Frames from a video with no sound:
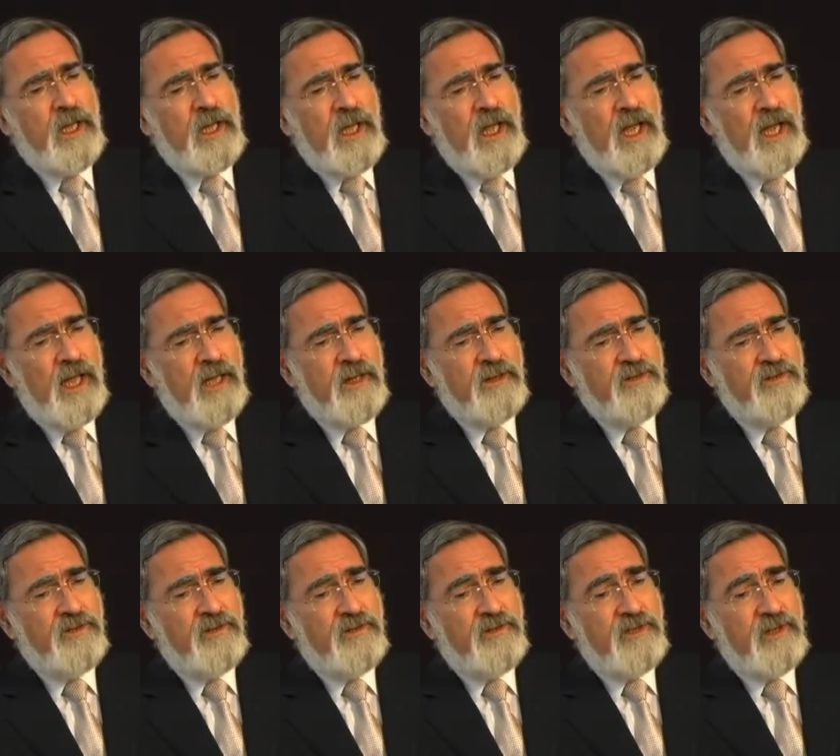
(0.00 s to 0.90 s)

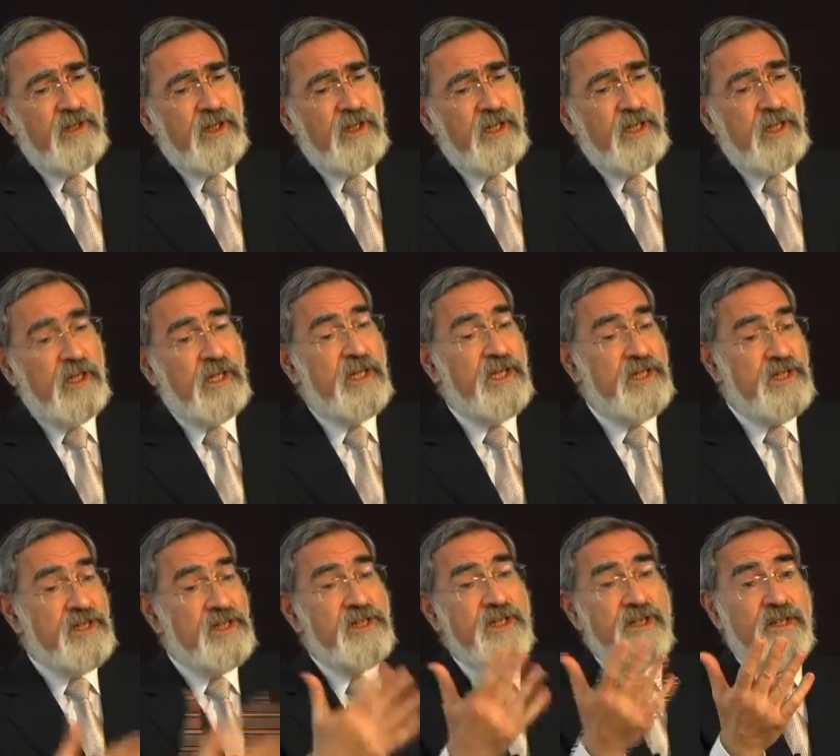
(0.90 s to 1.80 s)
and uh,
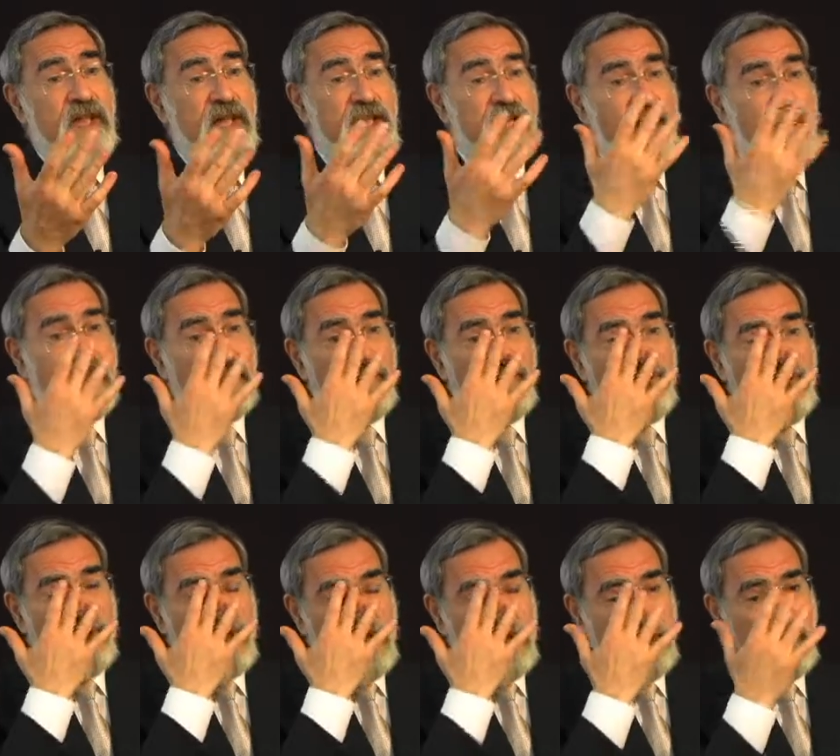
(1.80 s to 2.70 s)
is today head
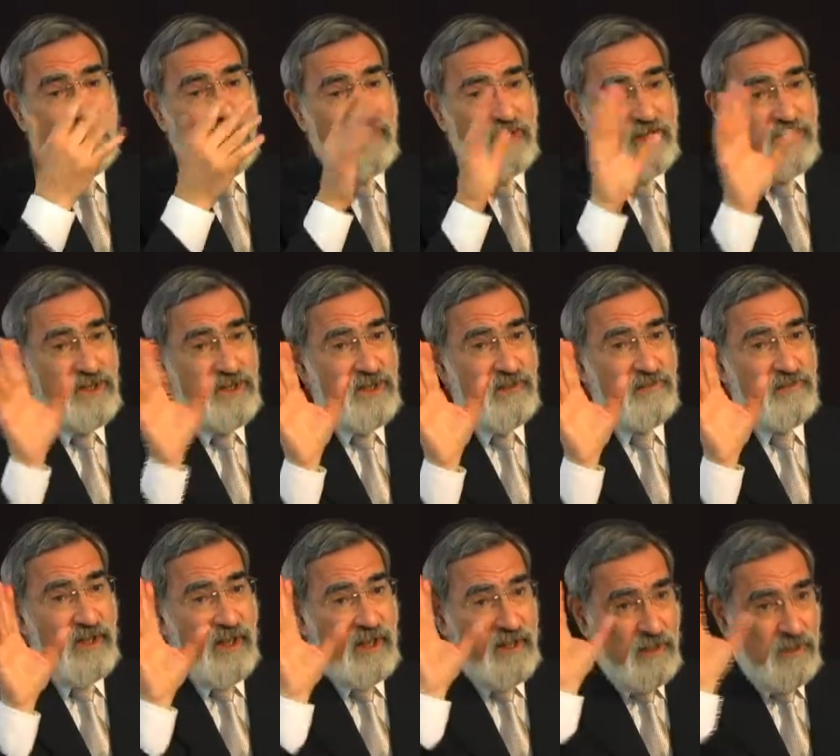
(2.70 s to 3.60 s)
of the
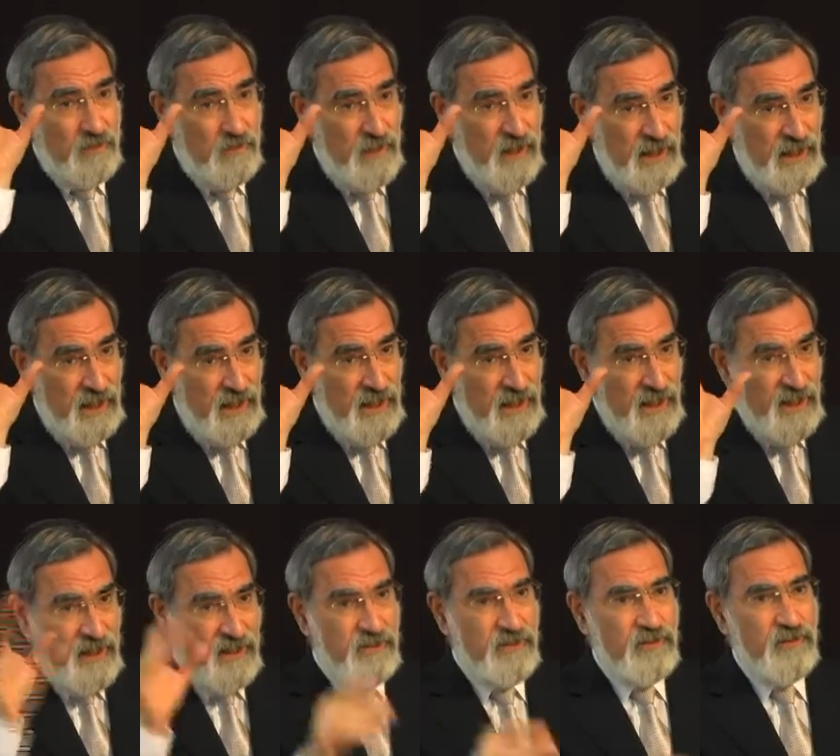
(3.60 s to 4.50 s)
Yeshiva in Maale
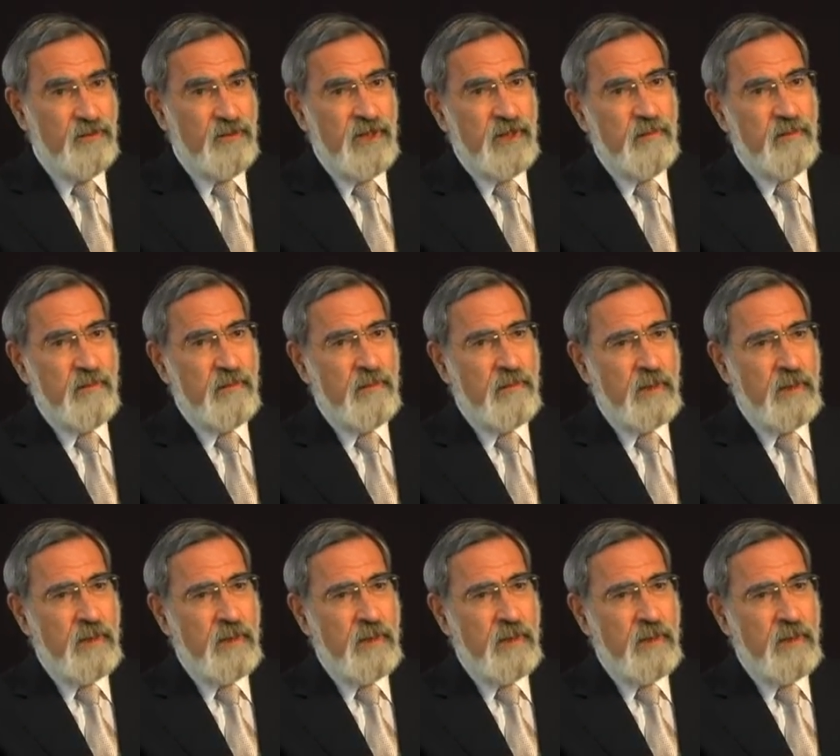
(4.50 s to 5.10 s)
Adumim.